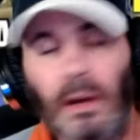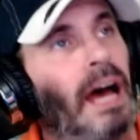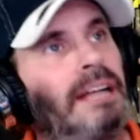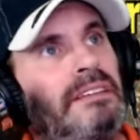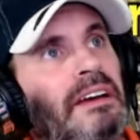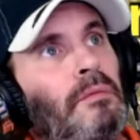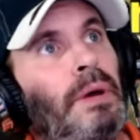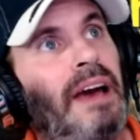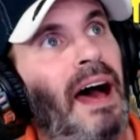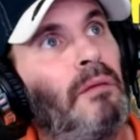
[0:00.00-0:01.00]
I think we
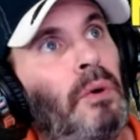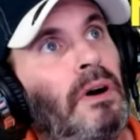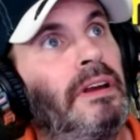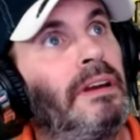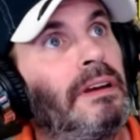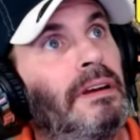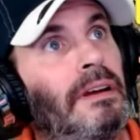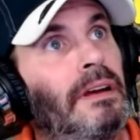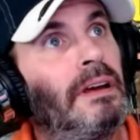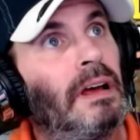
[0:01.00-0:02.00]
got one.
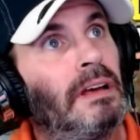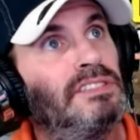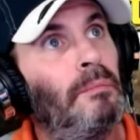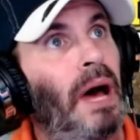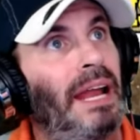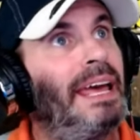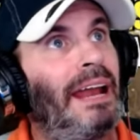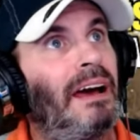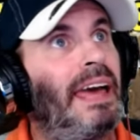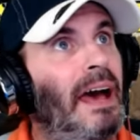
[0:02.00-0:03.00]
Somebody get
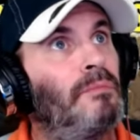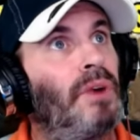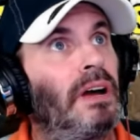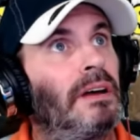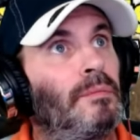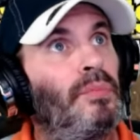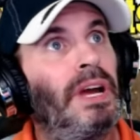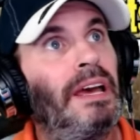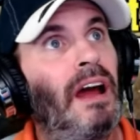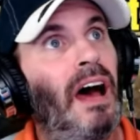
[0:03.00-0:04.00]
a camera.
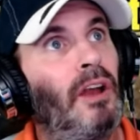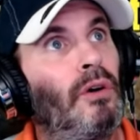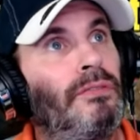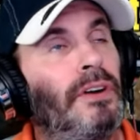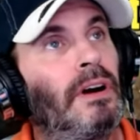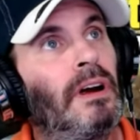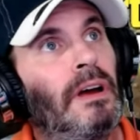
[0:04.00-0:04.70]
Bring it on over.